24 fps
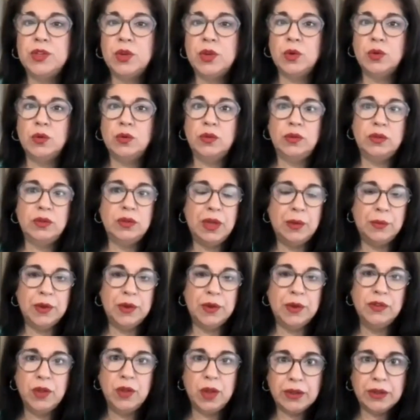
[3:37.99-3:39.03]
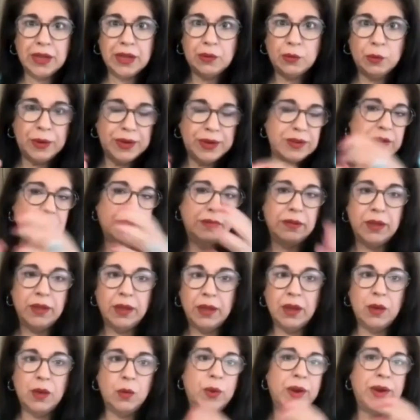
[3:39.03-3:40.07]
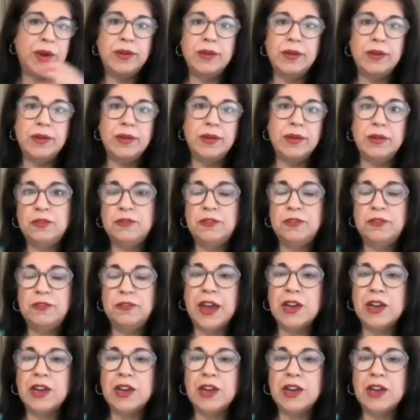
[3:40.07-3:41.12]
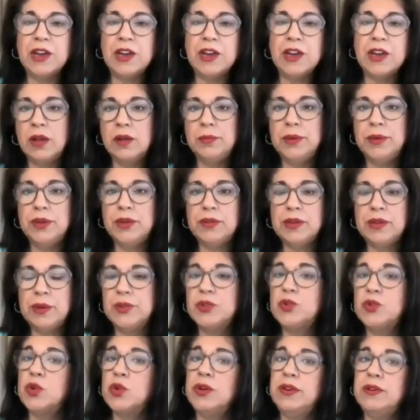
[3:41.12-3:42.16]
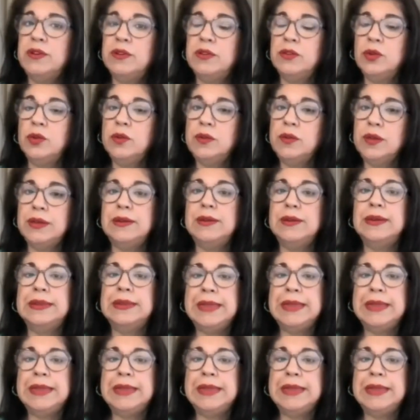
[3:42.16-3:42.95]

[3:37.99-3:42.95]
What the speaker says: So there was not that witnessing awareness factor because I was totally dissociated.